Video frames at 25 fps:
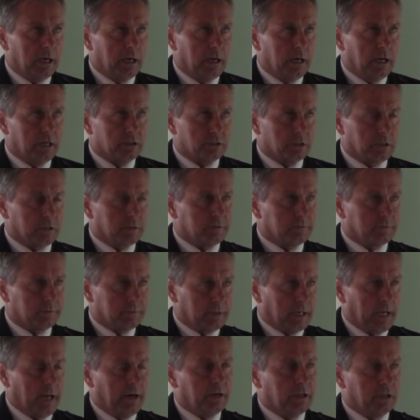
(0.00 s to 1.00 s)
as a
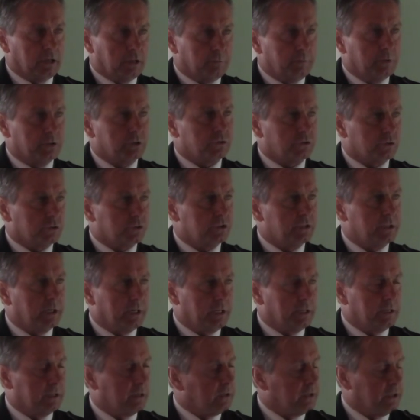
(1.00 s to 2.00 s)
county commissioner
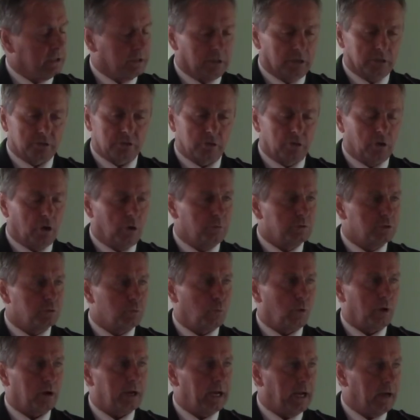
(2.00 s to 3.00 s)
sitting there, and it doesn't always
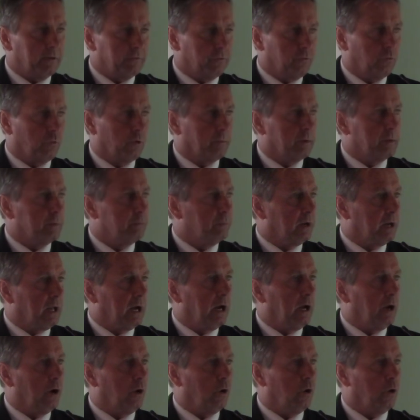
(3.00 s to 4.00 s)
work out for me, but
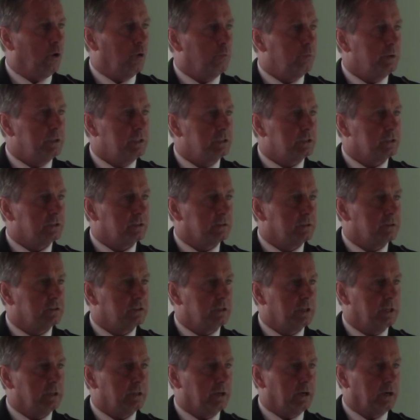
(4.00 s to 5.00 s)
I always
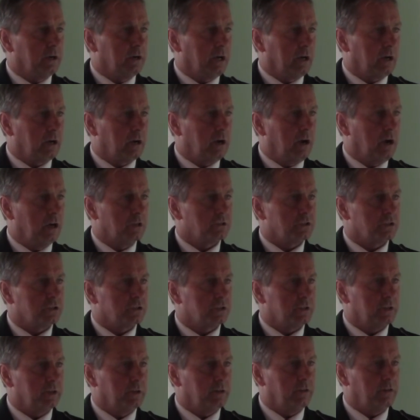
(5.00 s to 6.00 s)
sit there and I
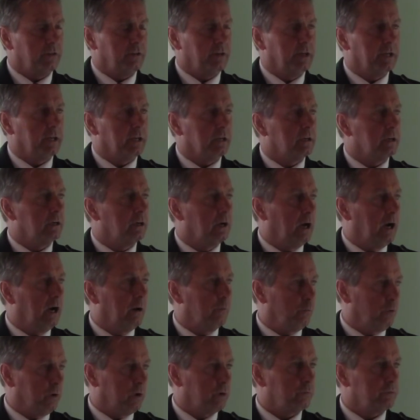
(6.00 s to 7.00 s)
consciously think, I
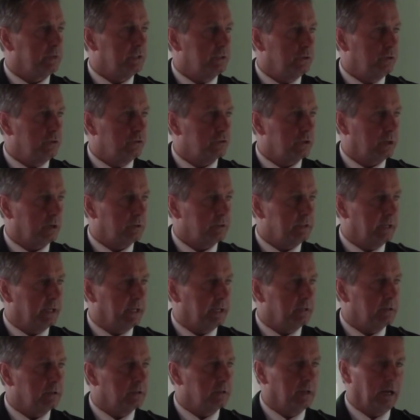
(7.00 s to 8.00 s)
want to reduce our
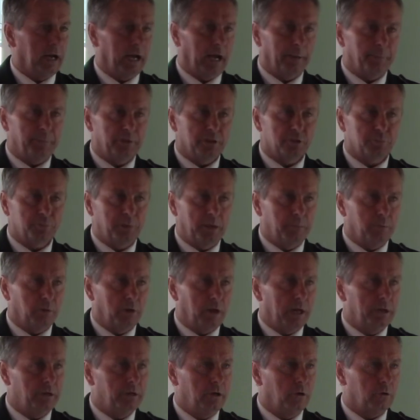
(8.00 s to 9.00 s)
debt. The happiest
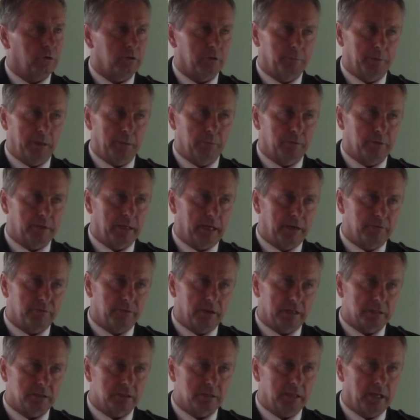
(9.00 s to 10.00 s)
people I know are the people that
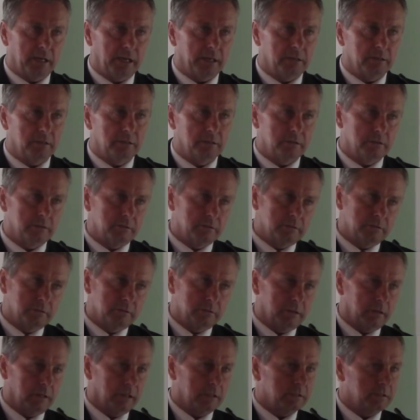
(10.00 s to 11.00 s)
have less debt.
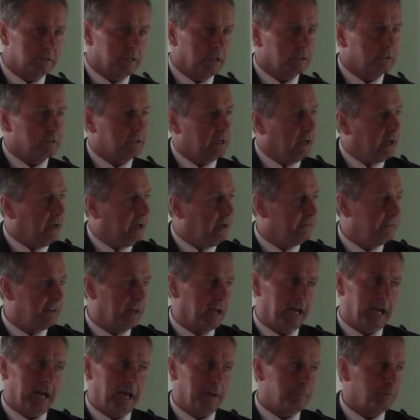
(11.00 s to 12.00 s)
The less debt you have, the
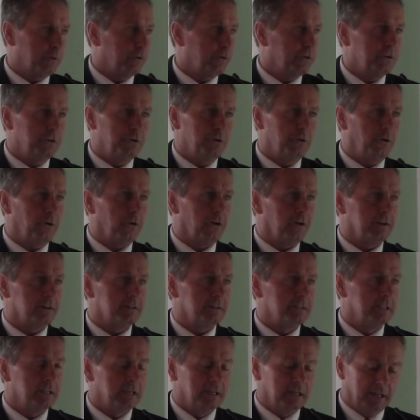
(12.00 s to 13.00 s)
happier you are.
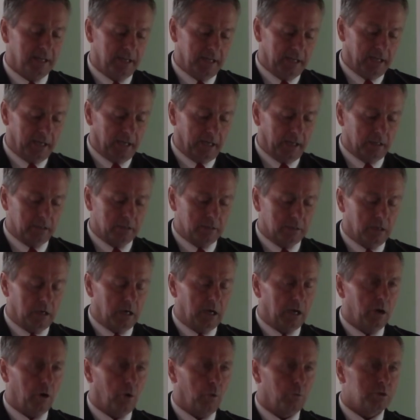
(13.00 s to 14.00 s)
And
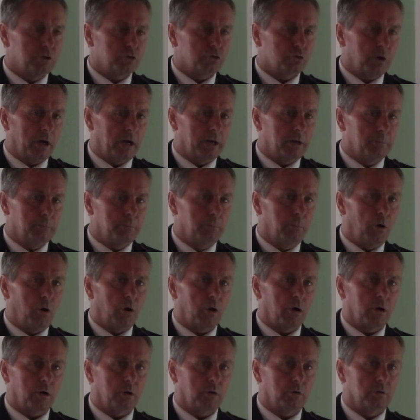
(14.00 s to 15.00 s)
I always try to
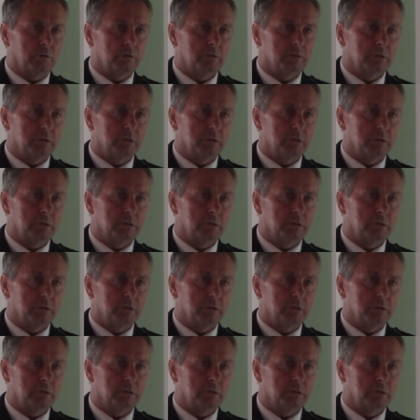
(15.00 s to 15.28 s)
borrow